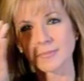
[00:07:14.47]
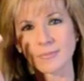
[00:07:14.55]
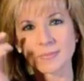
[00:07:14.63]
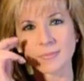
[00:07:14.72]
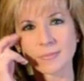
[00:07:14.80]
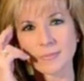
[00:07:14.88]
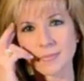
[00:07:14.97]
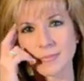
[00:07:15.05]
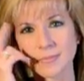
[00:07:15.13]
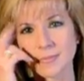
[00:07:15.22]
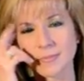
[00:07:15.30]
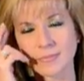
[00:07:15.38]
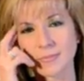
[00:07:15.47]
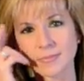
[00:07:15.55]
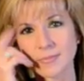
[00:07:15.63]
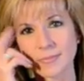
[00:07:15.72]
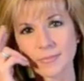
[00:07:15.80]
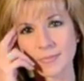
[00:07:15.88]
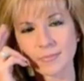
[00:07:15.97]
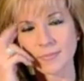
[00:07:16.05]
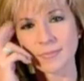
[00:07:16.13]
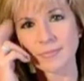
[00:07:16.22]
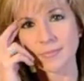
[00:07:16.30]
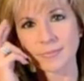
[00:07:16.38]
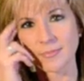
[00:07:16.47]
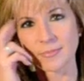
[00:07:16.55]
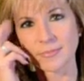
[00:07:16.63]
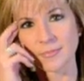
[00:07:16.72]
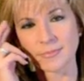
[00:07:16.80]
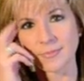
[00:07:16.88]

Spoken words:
Side of the eye, fear of failure.